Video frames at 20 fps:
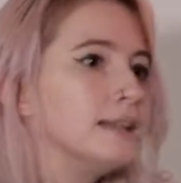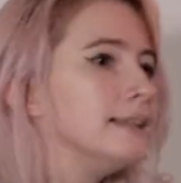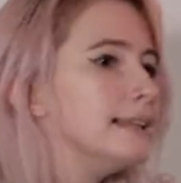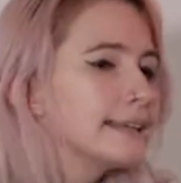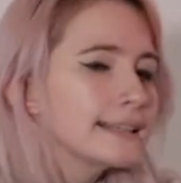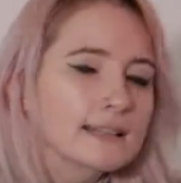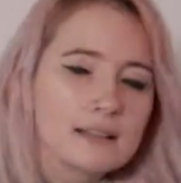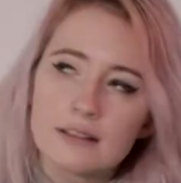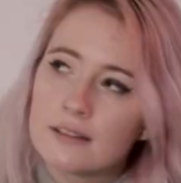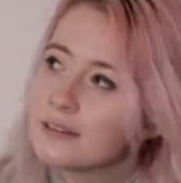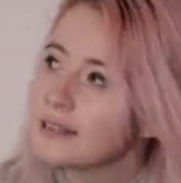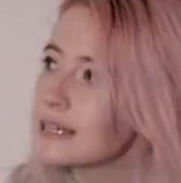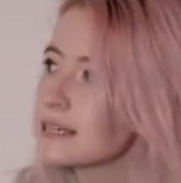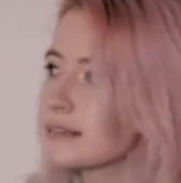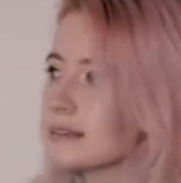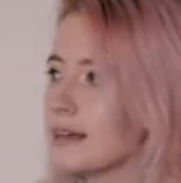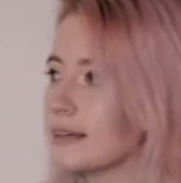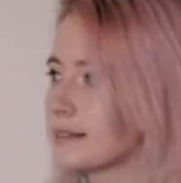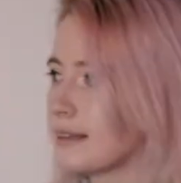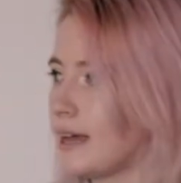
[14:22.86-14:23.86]
Little
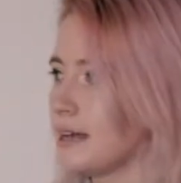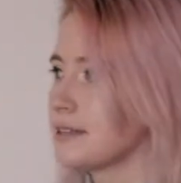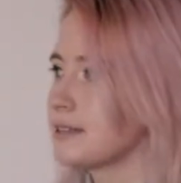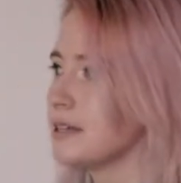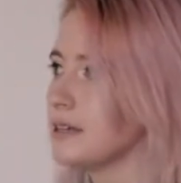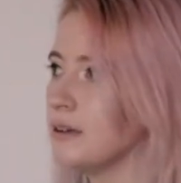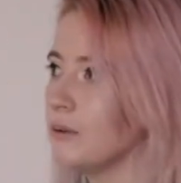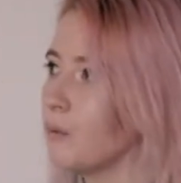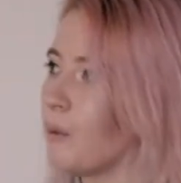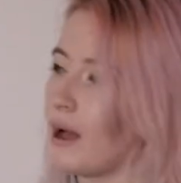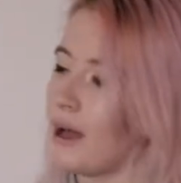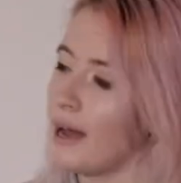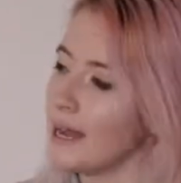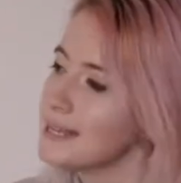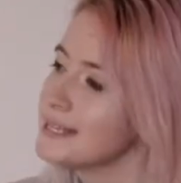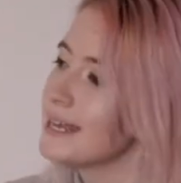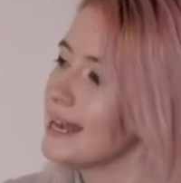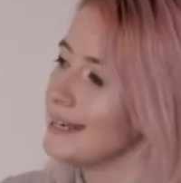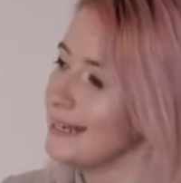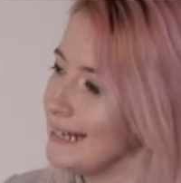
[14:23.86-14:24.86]
things like that too, well I
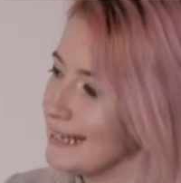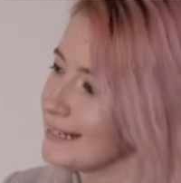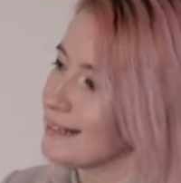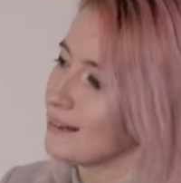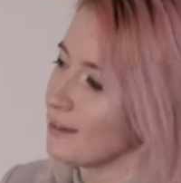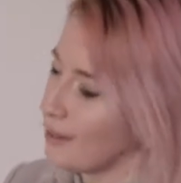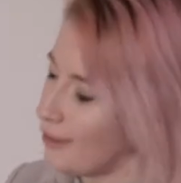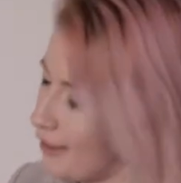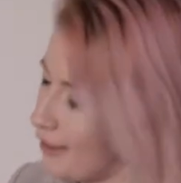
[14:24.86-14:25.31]
say little